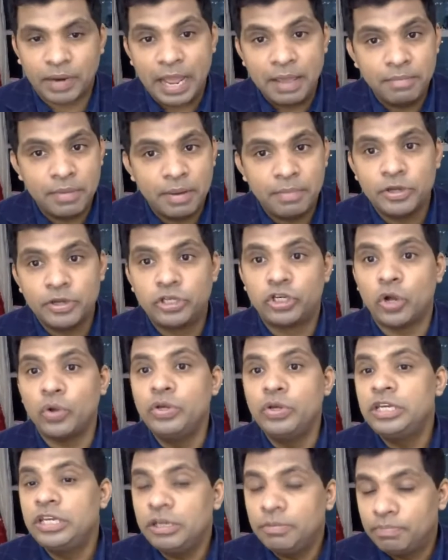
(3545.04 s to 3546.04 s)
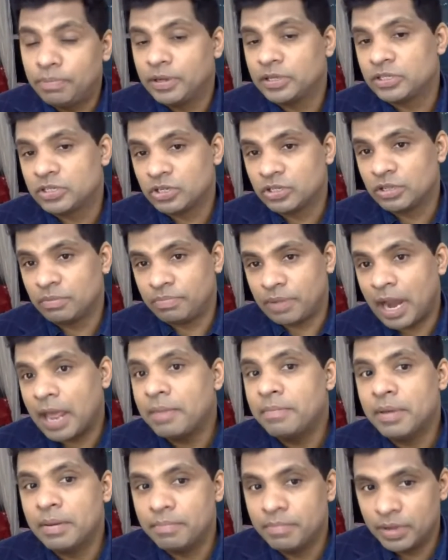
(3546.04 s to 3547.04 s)
Prime member, 20% of the
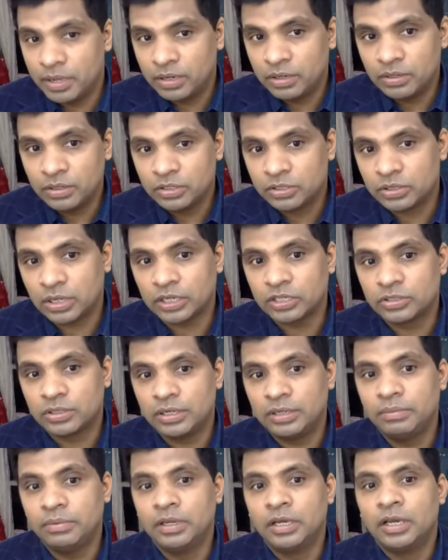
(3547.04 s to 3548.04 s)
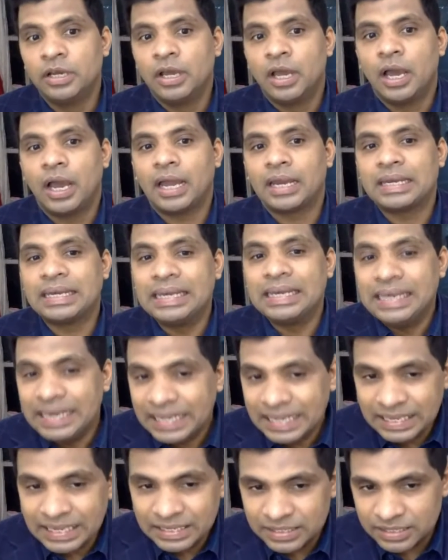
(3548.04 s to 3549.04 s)
Prime member, is actually at
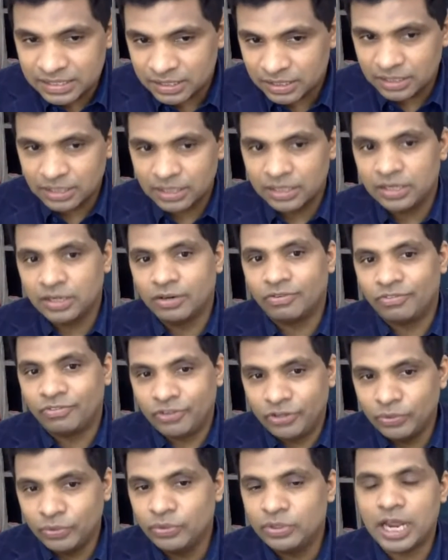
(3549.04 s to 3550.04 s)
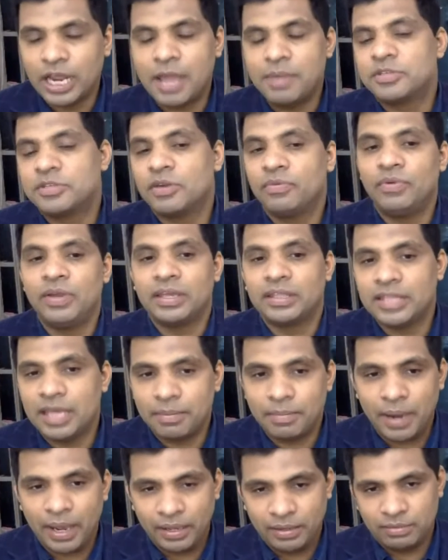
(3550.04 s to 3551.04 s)
least a few times a week
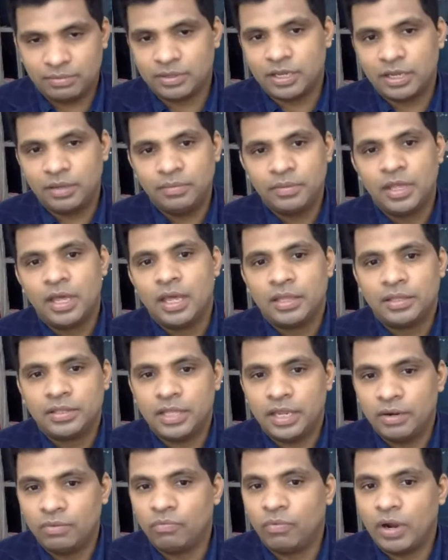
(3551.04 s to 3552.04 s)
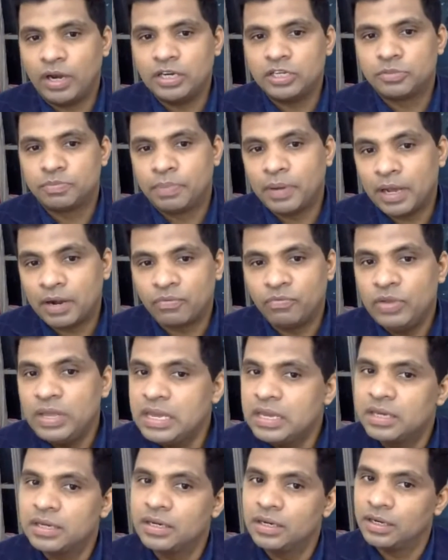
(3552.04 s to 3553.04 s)
they buy. Okay, then once per
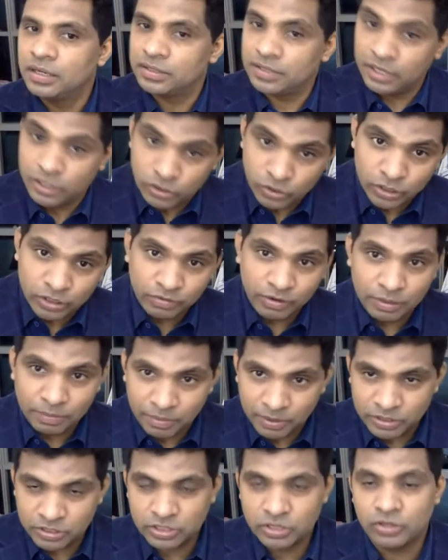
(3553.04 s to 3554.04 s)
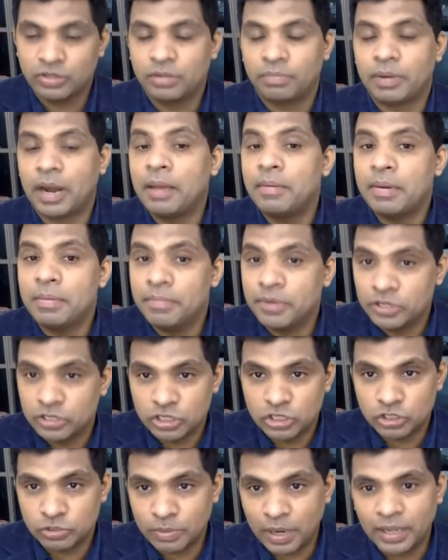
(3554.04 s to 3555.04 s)
week, 21% of the Prime members
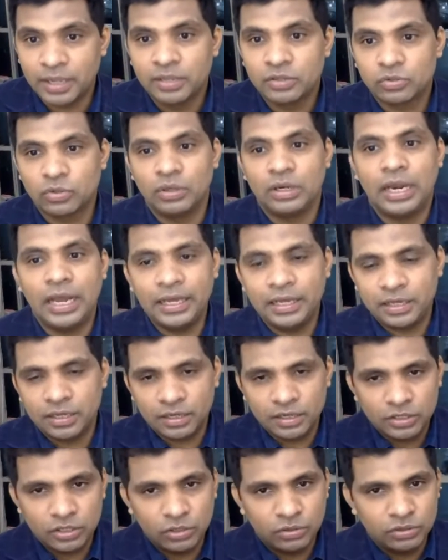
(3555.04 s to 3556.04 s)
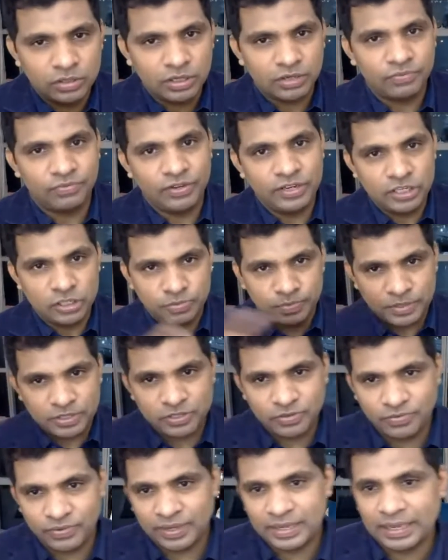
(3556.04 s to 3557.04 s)
is to buy. So like they're very
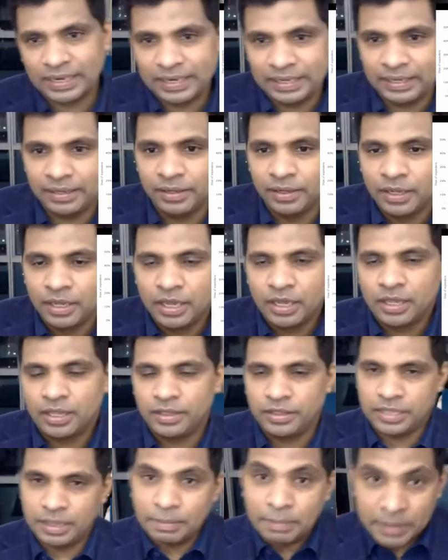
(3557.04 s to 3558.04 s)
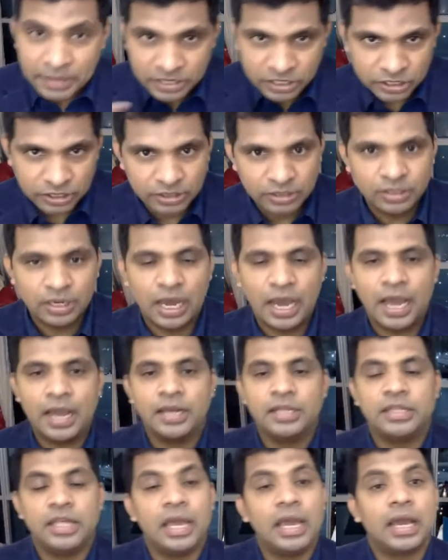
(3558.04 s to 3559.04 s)
specifically they mention
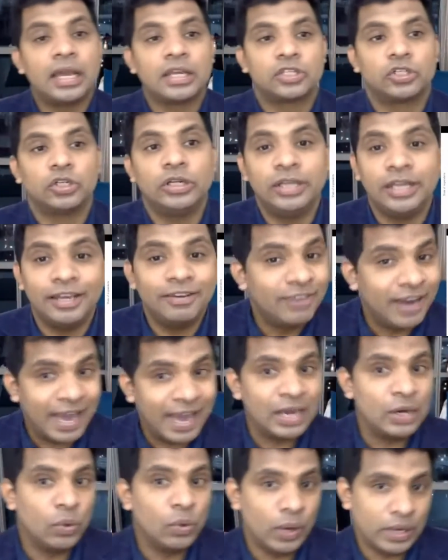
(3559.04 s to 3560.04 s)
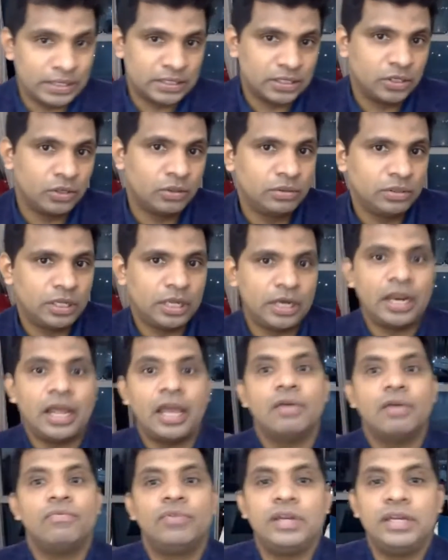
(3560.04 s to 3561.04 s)
and they actually evaluate that
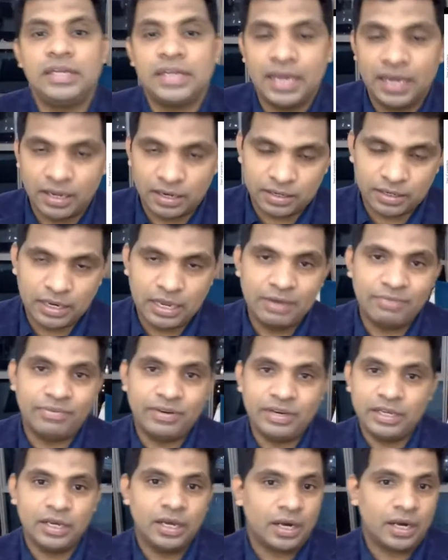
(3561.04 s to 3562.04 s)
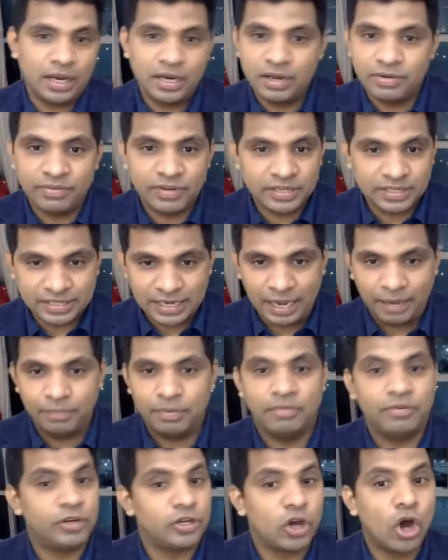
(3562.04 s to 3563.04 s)
every year and every time,
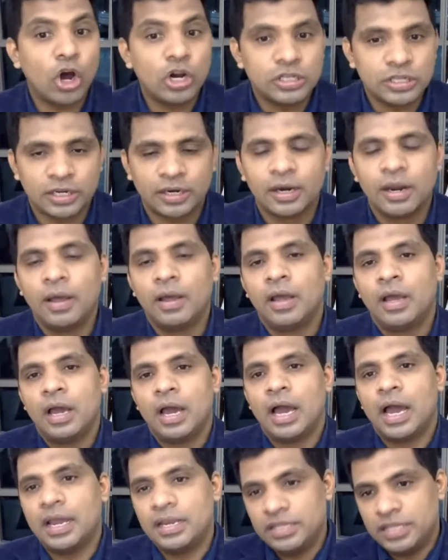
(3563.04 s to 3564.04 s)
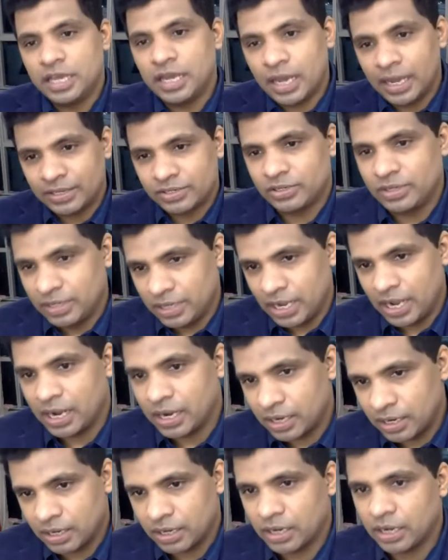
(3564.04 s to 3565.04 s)
every quarter, and they actually
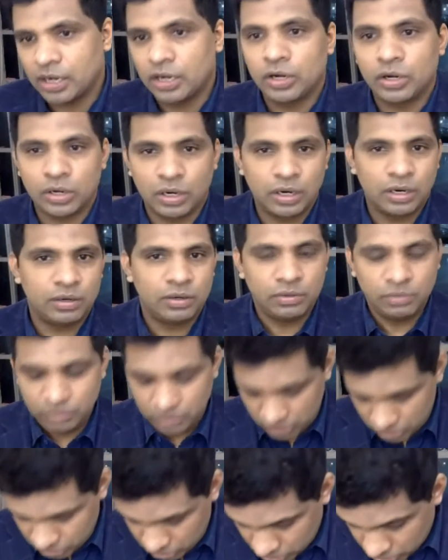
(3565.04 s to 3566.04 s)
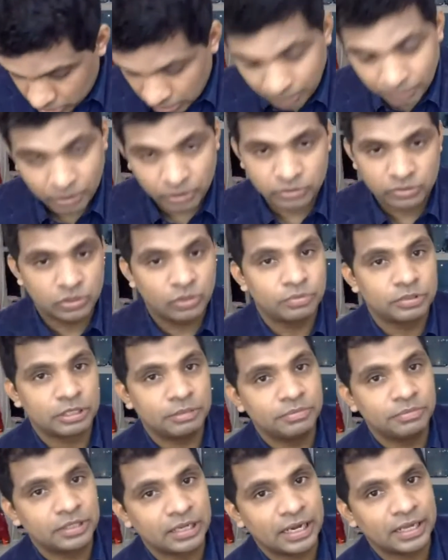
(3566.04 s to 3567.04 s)
come out. So
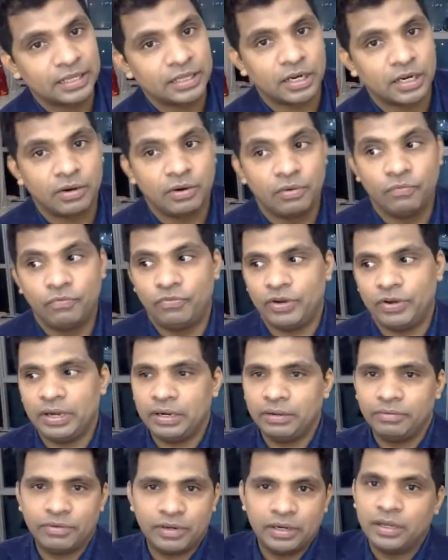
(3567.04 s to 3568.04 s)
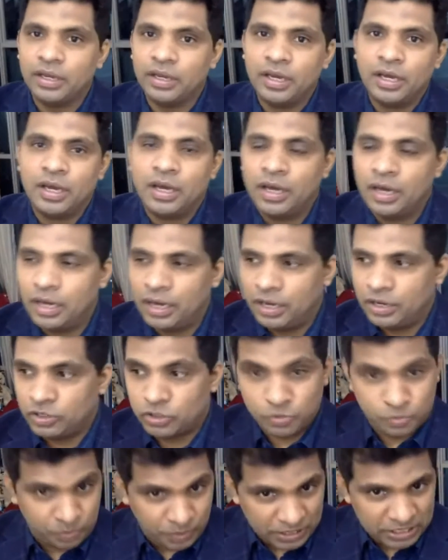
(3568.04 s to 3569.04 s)
something like that, very, very
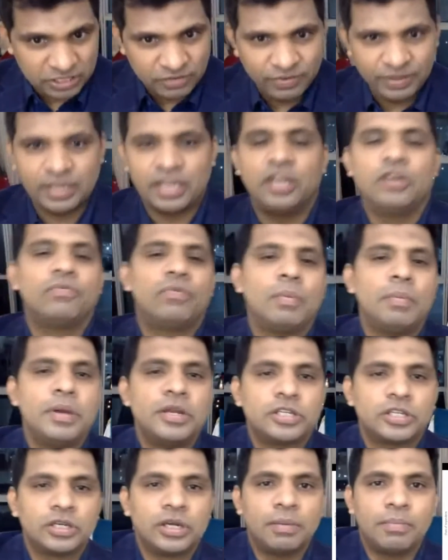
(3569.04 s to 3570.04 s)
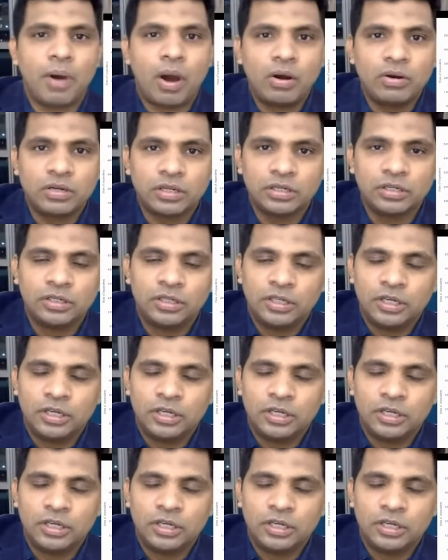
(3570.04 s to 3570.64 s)
specific information about.